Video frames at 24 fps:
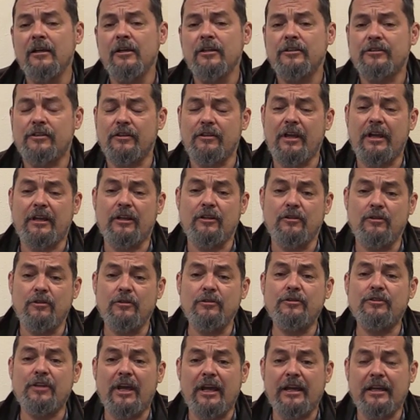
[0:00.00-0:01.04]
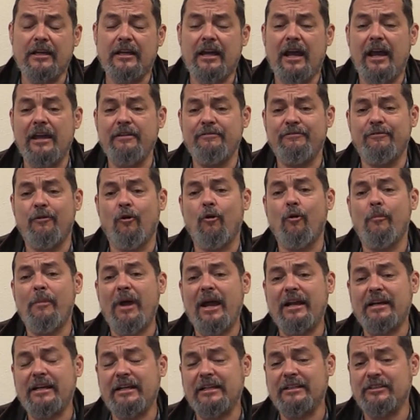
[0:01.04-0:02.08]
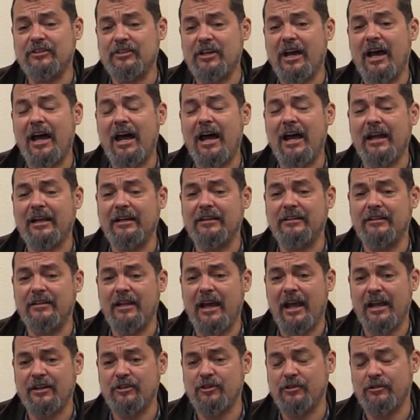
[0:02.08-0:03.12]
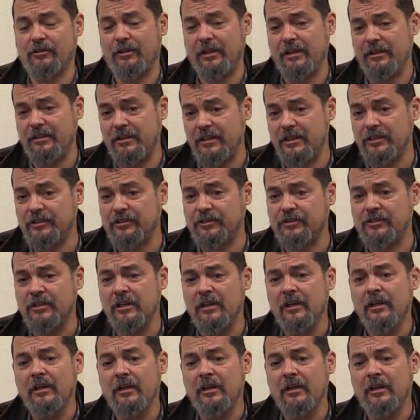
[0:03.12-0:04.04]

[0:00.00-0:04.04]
so they can use the NK formatting and target actually this